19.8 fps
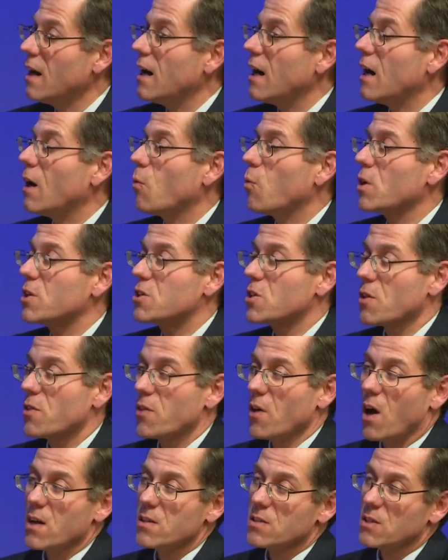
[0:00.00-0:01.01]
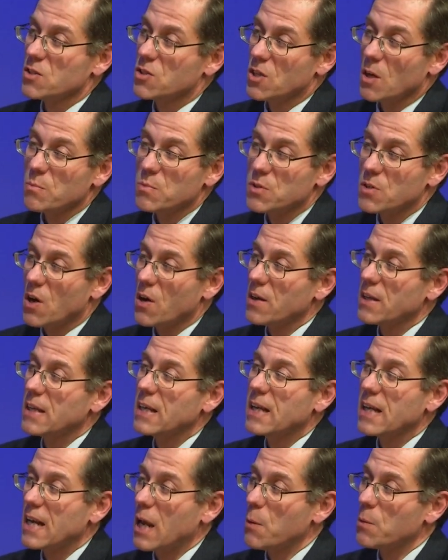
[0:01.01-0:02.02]
What's your thoughts on jumpstarting
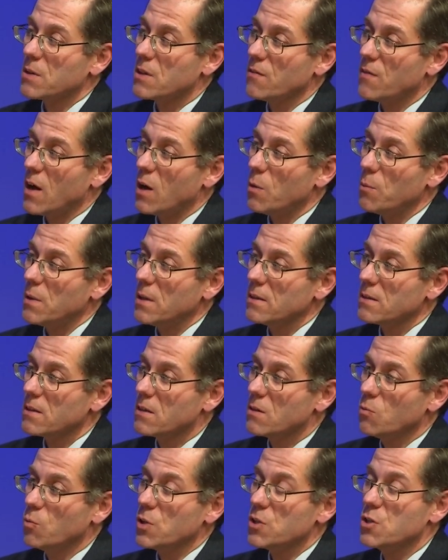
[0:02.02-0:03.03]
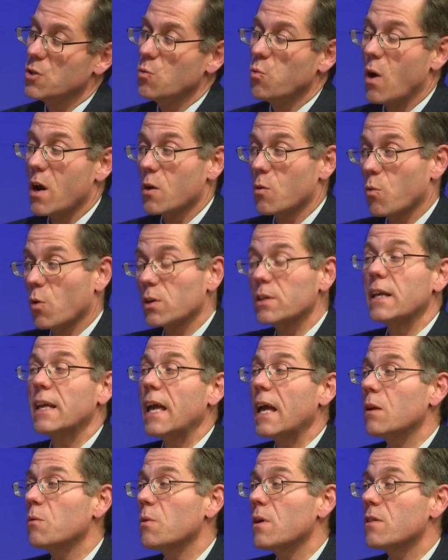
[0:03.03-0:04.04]
economic development? Would you want to work
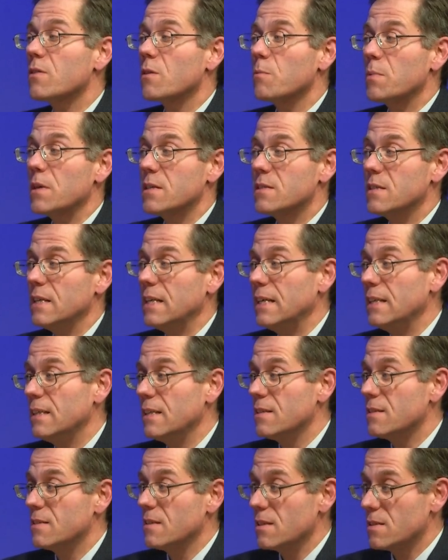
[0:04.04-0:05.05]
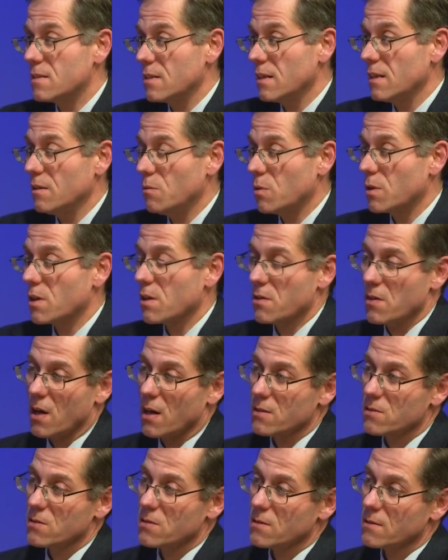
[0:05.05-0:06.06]
again with the BCEDCC? What are your
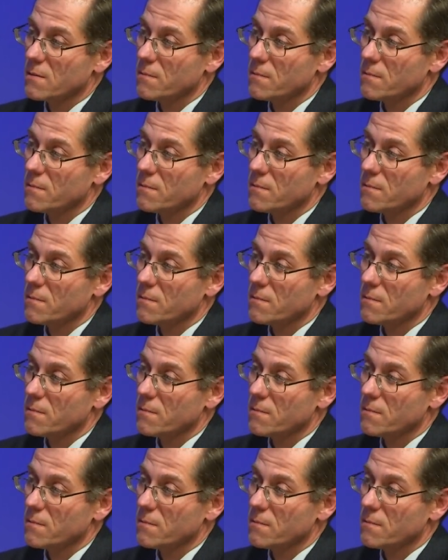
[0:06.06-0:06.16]
thoughts?